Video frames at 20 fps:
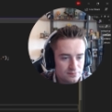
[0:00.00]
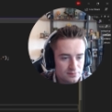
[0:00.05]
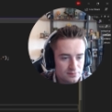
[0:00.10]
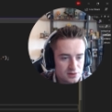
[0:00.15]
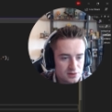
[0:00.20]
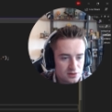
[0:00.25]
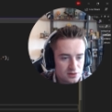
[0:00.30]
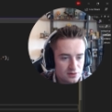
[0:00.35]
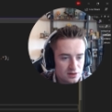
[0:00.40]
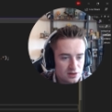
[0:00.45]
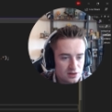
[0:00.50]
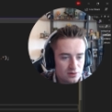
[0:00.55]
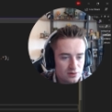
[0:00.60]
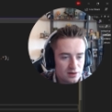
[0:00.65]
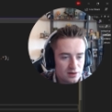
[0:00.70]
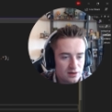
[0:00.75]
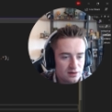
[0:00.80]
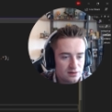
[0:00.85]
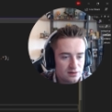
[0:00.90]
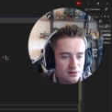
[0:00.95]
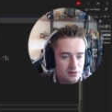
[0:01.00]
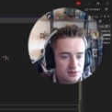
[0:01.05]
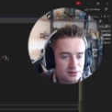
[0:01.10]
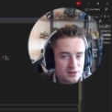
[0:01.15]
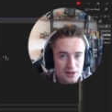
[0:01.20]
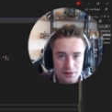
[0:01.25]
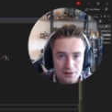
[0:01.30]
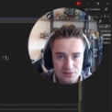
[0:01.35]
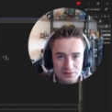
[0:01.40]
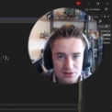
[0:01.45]
So they go ahead and
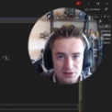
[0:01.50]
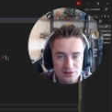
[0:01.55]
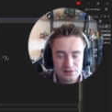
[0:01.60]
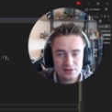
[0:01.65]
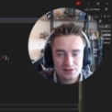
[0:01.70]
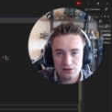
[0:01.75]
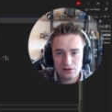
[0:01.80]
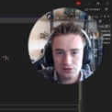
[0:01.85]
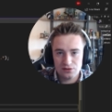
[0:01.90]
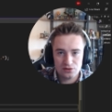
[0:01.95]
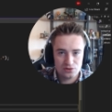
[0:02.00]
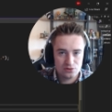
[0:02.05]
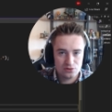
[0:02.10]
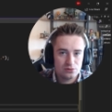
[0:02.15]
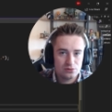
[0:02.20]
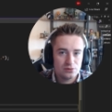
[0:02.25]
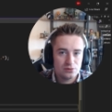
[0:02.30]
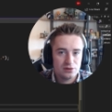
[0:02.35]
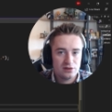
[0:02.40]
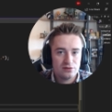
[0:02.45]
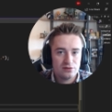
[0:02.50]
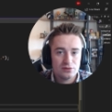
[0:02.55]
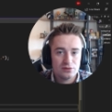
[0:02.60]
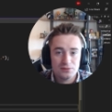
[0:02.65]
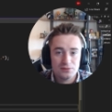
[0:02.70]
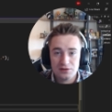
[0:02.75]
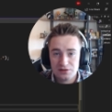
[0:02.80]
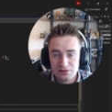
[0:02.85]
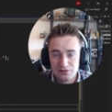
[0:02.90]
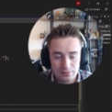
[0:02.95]
attempt to steal the jewelry from
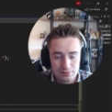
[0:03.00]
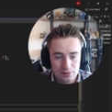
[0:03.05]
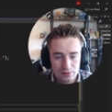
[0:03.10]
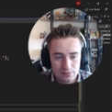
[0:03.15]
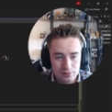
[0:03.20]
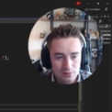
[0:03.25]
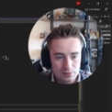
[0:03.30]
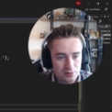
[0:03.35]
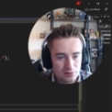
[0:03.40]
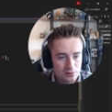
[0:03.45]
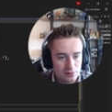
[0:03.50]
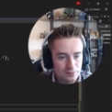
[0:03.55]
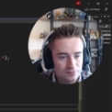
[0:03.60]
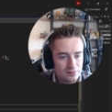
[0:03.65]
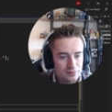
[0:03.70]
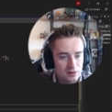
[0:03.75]
the sleeping pit bull.